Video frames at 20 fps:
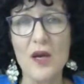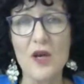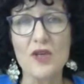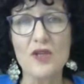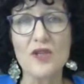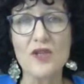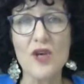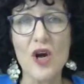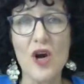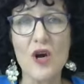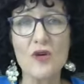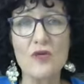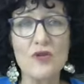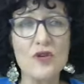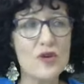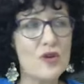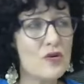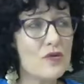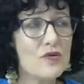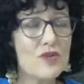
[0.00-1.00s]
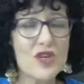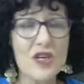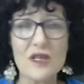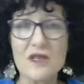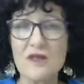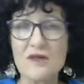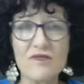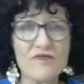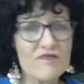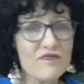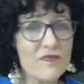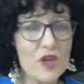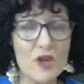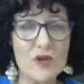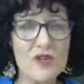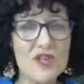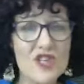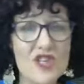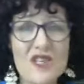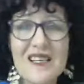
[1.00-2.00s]
So you just you
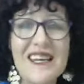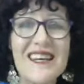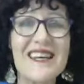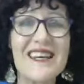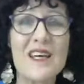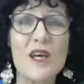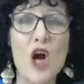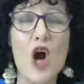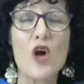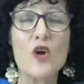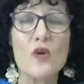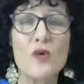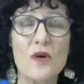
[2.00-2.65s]
just let it go.